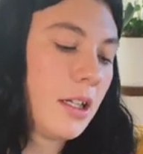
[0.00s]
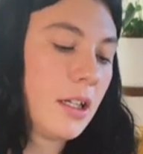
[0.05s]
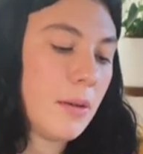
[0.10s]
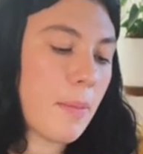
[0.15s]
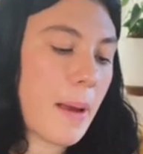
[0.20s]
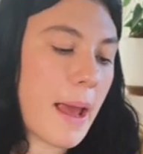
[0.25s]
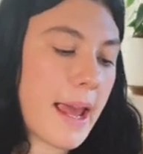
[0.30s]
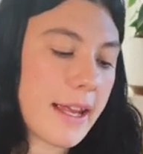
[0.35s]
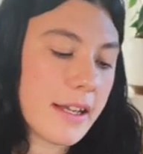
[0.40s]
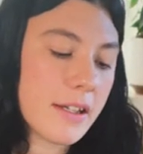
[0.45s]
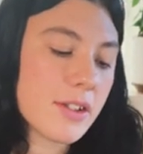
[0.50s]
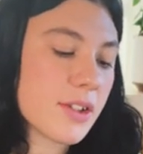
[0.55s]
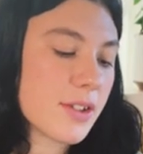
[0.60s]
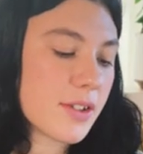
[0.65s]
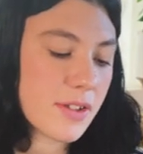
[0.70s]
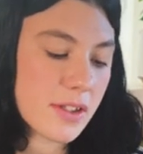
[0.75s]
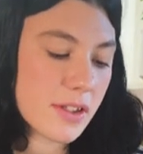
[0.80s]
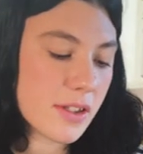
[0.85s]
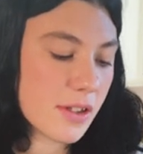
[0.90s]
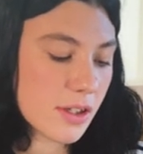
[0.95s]
paint,
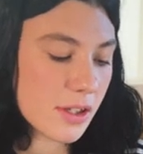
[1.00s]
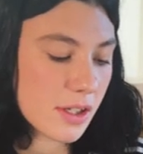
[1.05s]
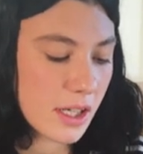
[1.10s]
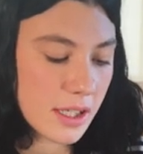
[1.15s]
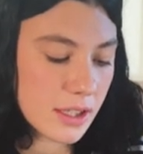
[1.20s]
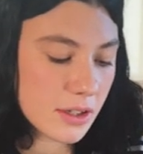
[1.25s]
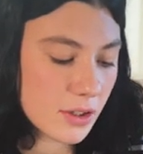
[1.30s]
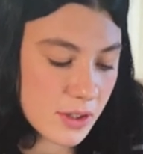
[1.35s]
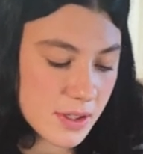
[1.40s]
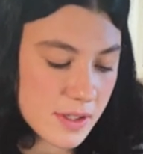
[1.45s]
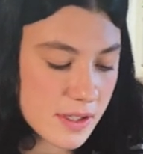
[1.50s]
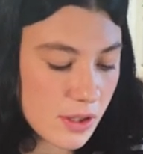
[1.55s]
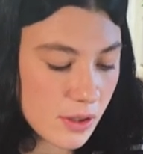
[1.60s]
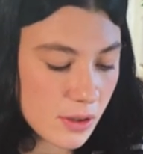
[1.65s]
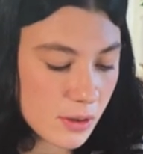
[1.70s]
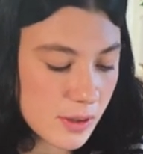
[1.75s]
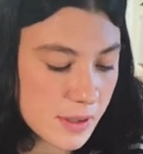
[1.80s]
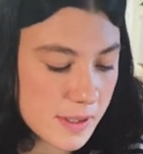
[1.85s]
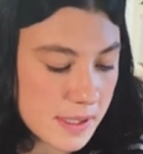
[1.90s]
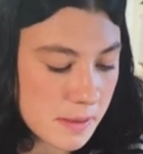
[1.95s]
just it looks so
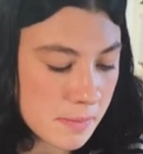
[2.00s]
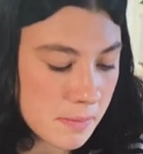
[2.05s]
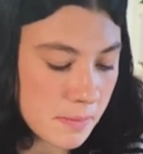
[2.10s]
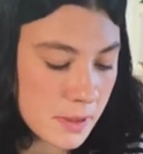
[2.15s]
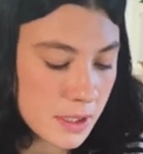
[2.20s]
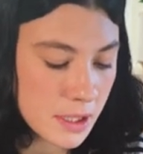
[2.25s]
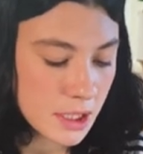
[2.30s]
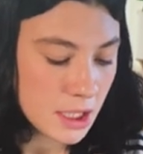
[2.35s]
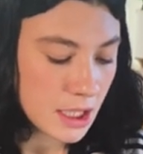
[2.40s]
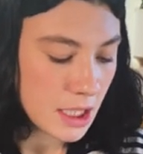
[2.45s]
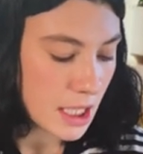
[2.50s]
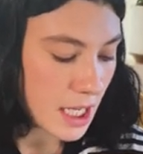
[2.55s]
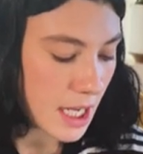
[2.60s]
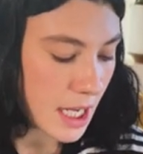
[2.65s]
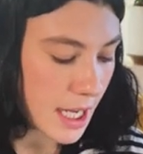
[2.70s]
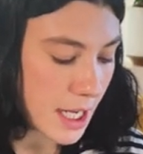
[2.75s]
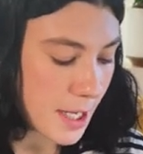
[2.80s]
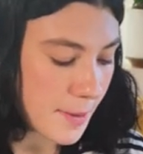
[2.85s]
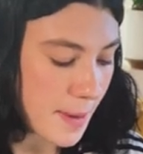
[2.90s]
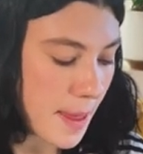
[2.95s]
awesome.
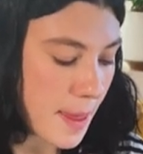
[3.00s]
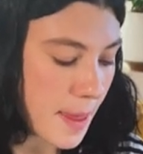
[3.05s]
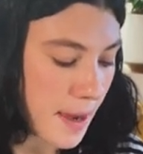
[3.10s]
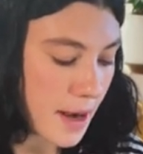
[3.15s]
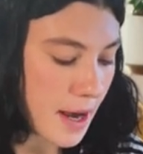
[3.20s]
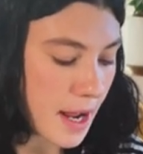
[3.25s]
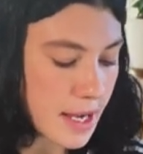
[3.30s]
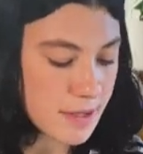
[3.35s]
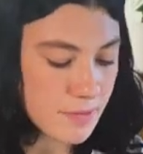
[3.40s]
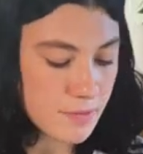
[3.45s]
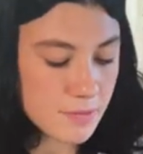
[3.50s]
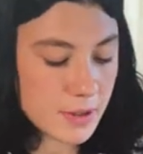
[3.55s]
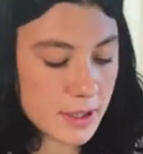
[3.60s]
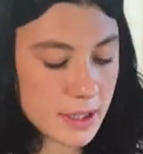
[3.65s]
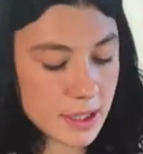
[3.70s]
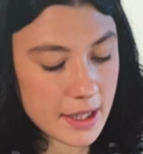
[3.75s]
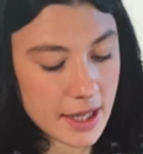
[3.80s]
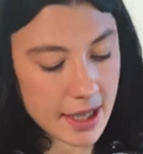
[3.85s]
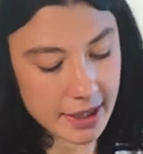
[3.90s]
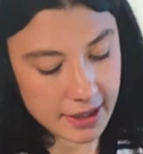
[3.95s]
And then I
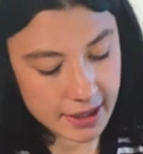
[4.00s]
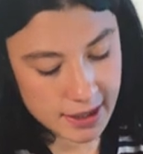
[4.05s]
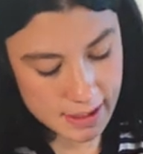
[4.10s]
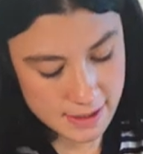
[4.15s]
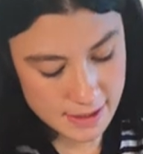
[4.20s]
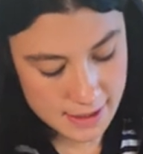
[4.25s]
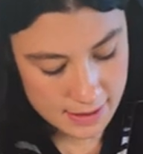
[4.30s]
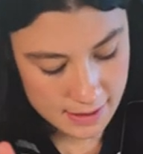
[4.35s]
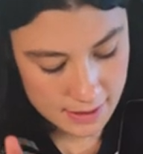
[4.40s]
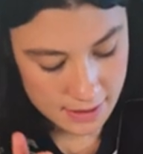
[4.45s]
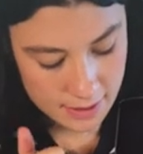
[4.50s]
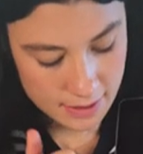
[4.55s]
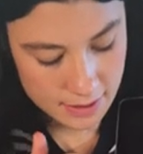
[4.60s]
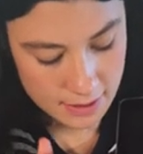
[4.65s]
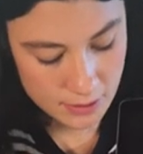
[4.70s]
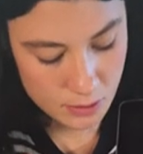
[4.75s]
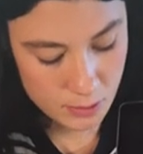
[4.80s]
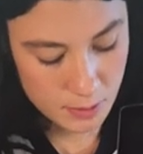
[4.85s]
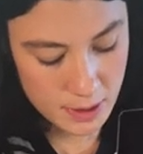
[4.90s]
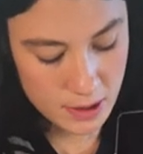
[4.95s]
really like this
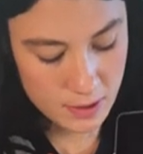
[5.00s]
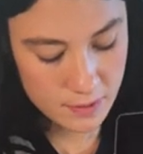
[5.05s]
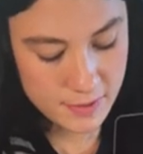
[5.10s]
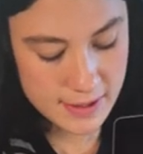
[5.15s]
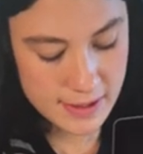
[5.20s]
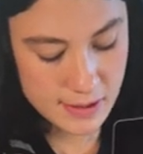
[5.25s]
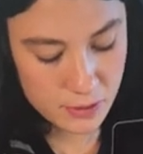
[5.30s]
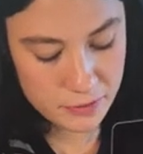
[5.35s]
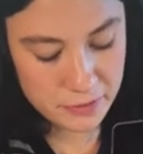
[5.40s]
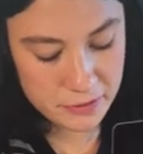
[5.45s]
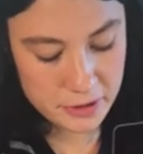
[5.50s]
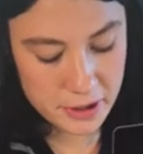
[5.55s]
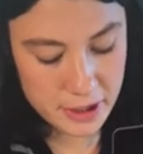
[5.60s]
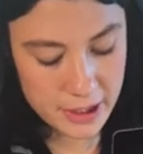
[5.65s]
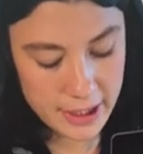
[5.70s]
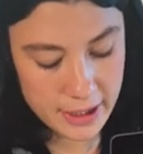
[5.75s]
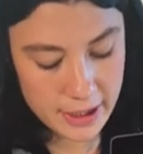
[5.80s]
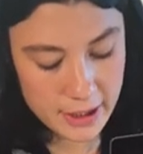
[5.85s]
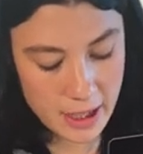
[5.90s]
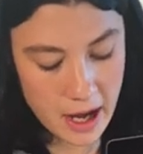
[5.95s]
little bit of
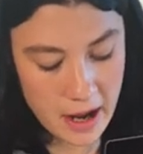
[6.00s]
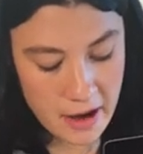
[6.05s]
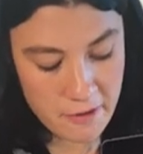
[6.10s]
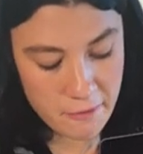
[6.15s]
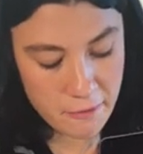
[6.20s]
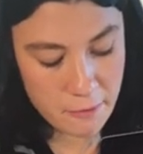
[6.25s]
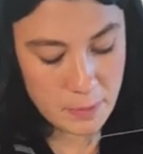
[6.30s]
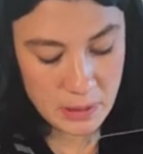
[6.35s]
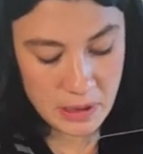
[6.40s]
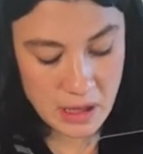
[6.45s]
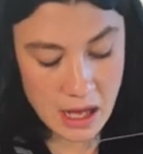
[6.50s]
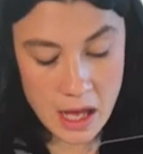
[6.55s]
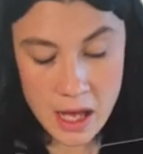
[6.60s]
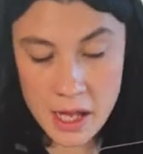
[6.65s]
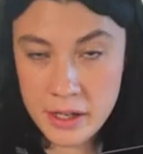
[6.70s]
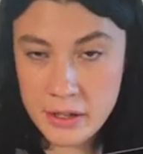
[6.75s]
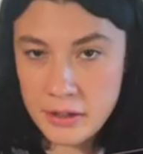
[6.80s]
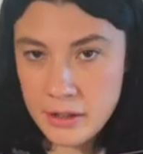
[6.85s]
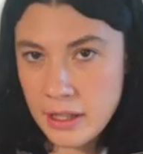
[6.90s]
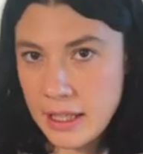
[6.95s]
silvery kind of
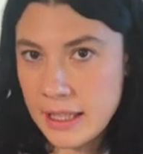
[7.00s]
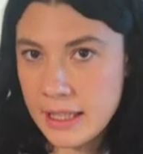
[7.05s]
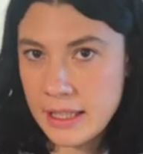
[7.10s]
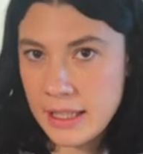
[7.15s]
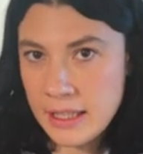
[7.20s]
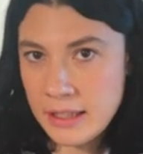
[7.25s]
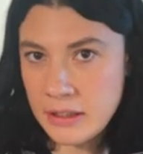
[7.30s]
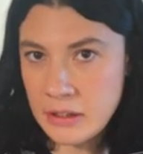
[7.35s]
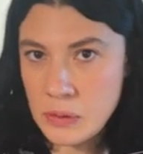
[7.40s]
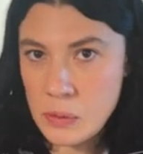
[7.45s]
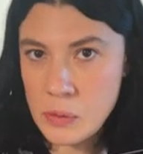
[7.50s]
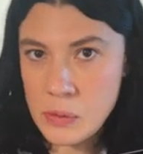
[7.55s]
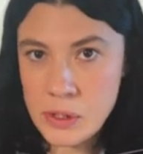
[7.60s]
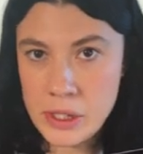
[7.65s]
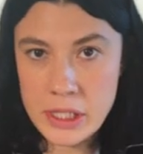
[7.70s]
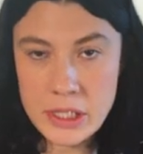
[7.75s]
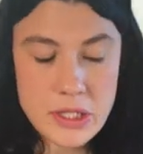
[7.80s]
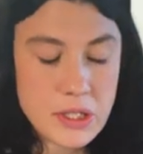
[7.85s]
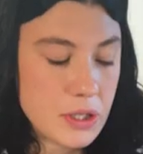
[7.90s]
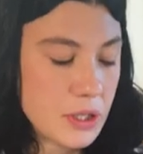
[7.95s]
plant like in the
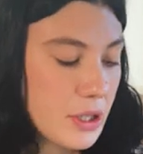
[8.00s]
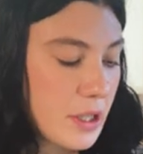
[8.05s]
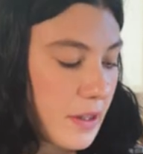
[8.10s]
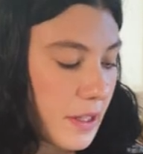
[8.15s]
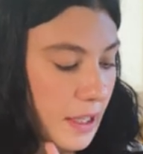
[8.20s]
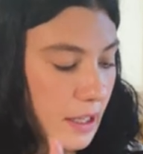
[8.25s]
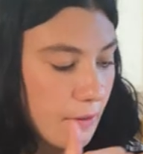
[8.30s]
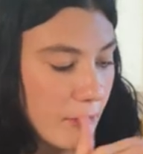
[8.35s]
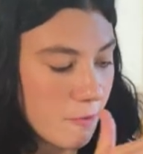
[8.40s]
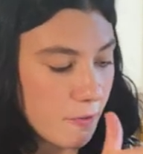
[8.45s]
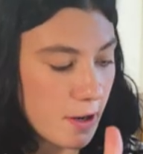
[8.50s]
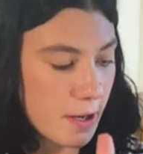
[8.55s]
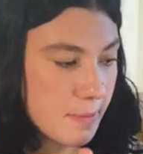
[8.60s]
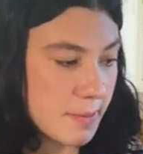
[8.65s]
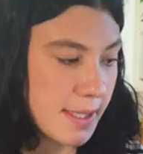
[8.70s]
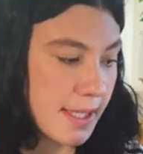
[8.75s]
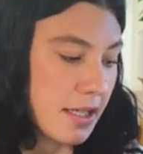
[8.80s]
corner too. I think it frames